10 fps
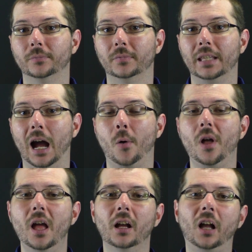Now,
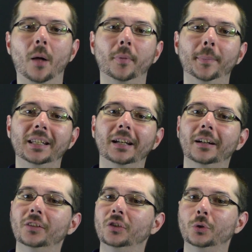
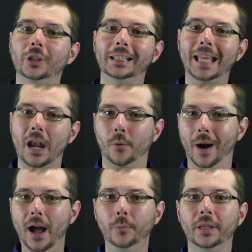complementarians usually get
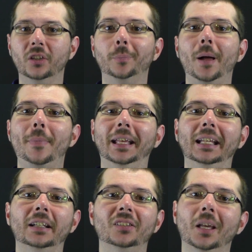around this by
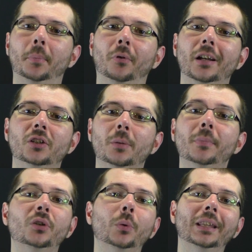making a separation
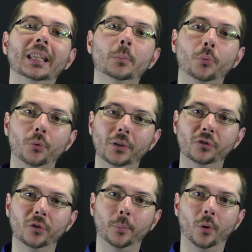between the
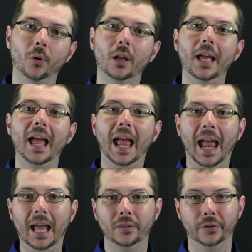principle
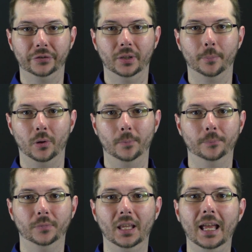and the symbol.
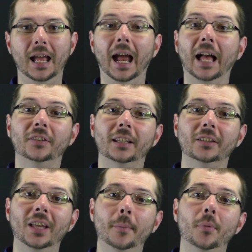As an
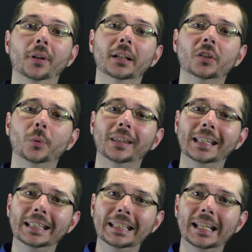example, here's what the
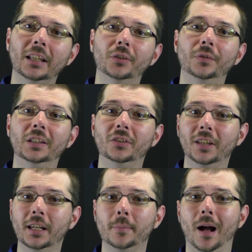ESV
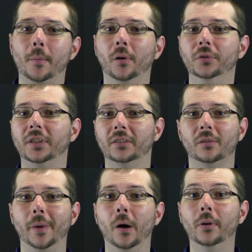Study Bible says
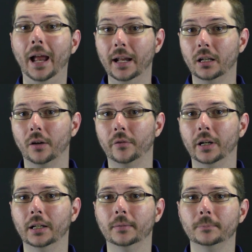about head covering.